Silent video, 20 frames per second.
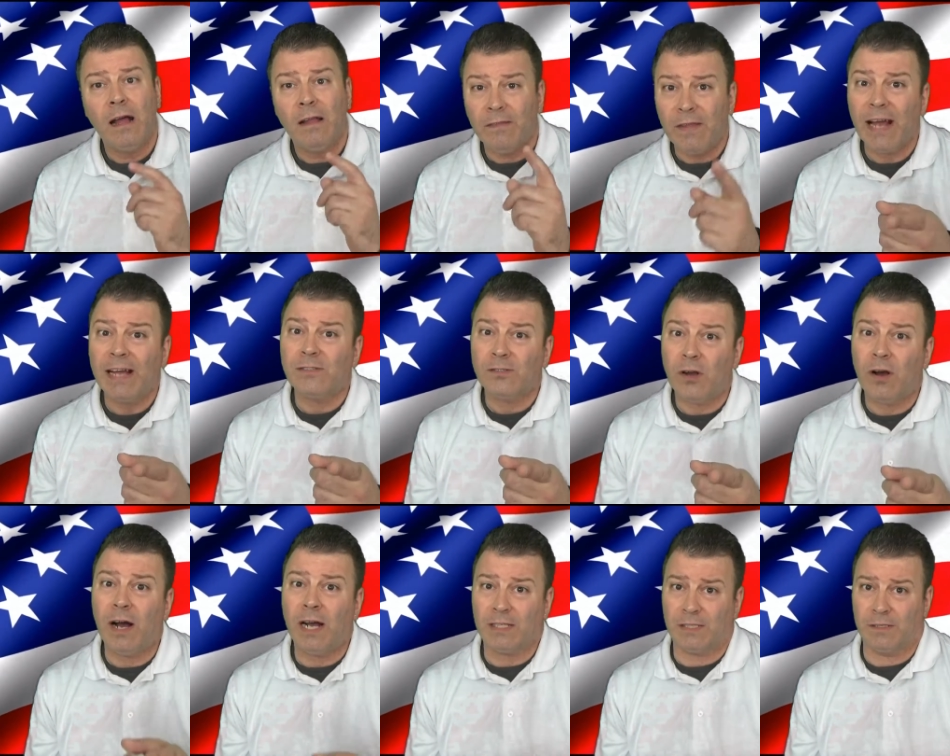That's
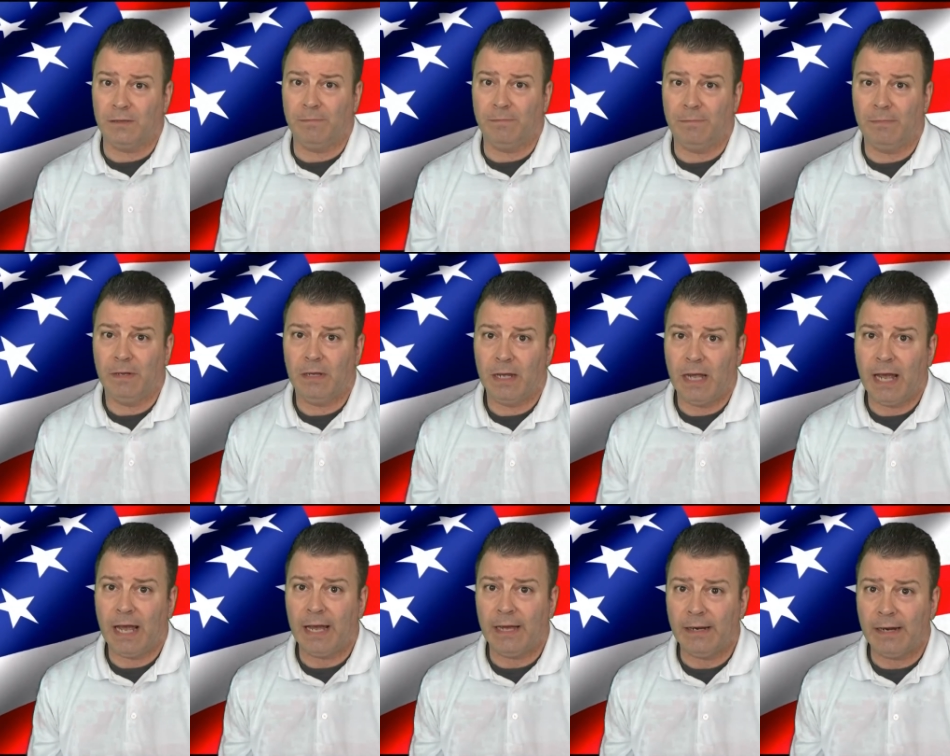awesome,
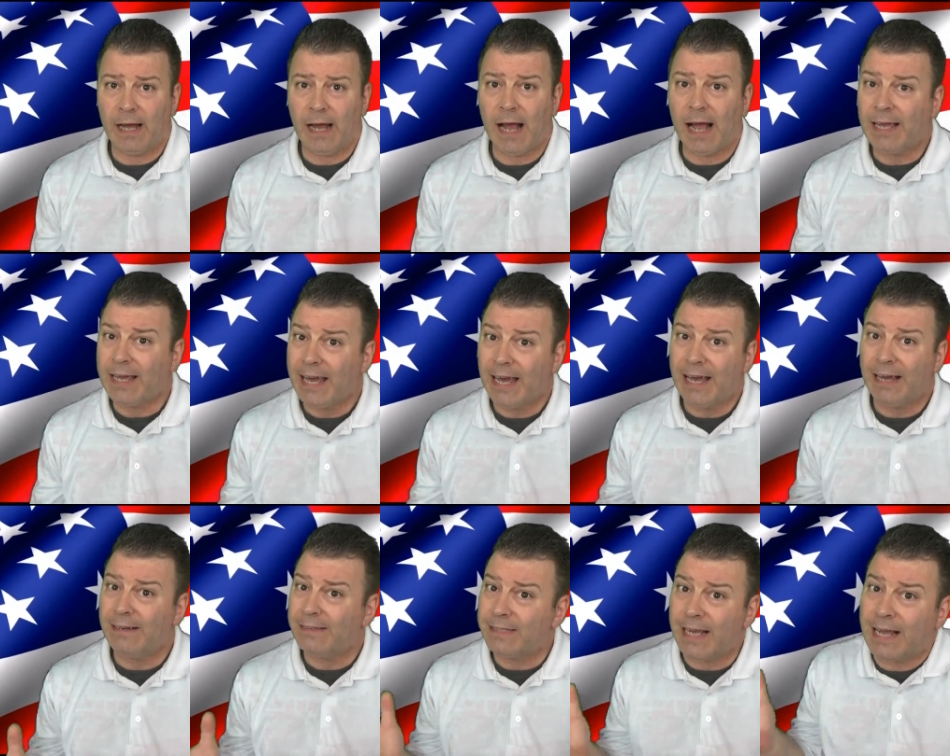and I
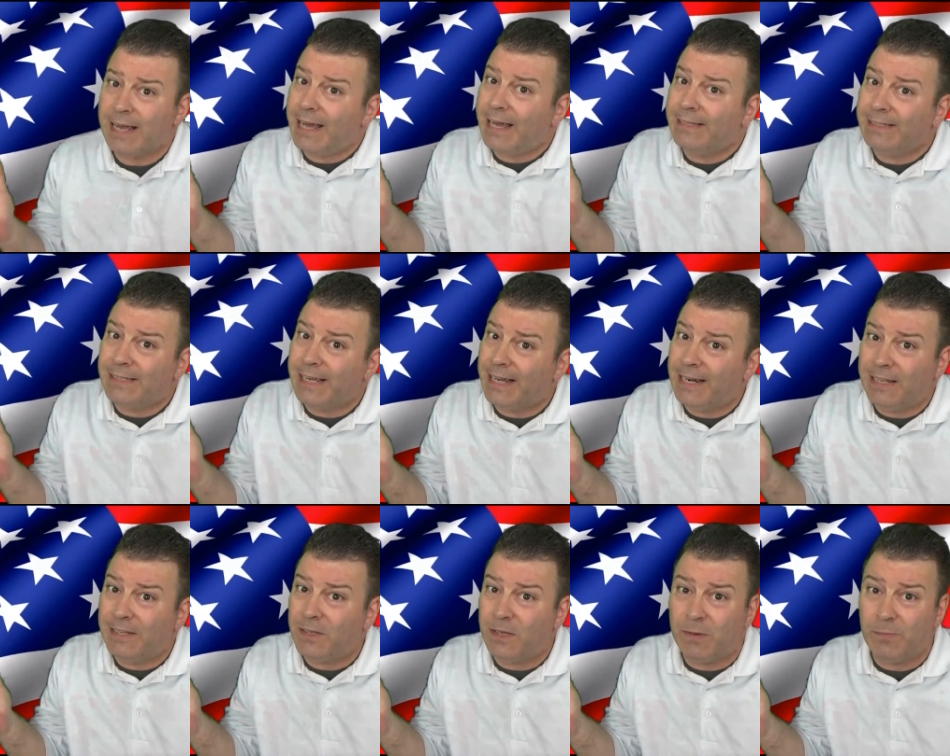can't say
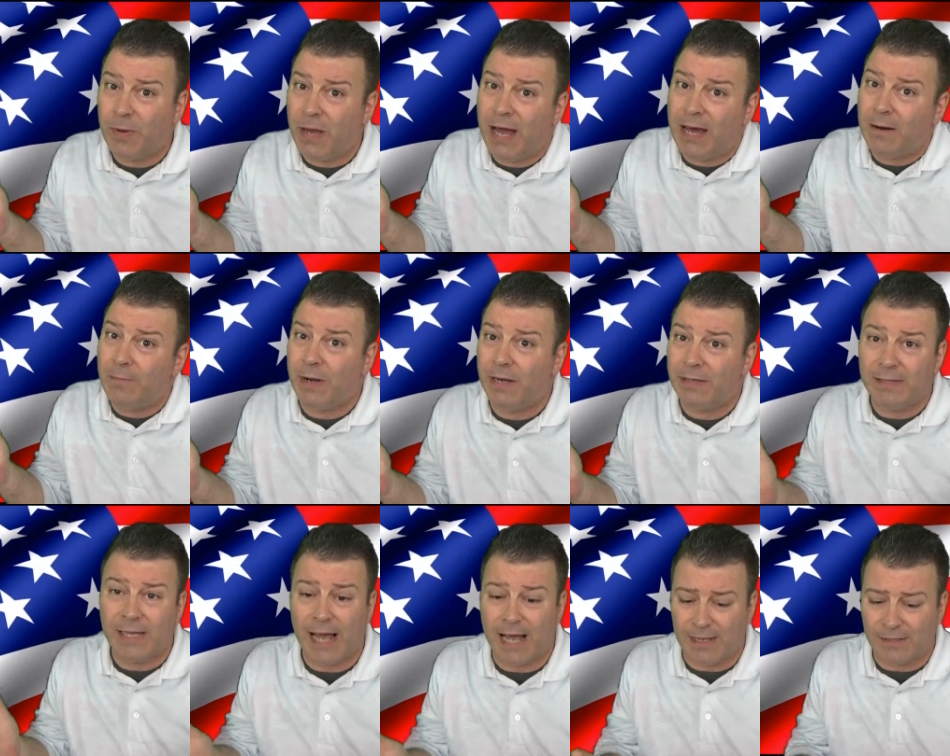anything bad
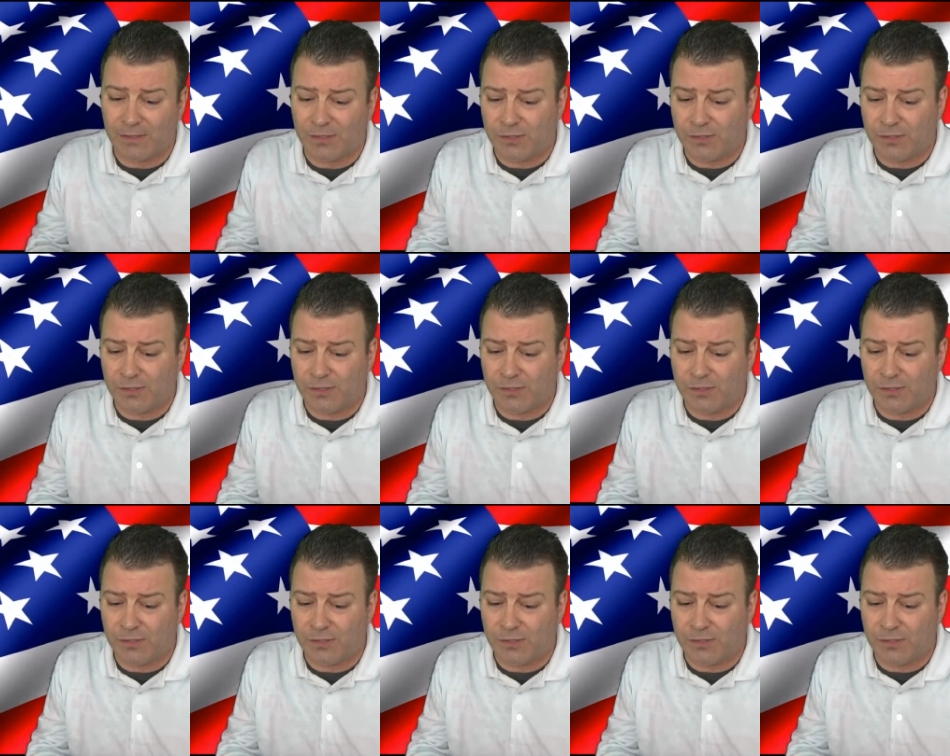about that.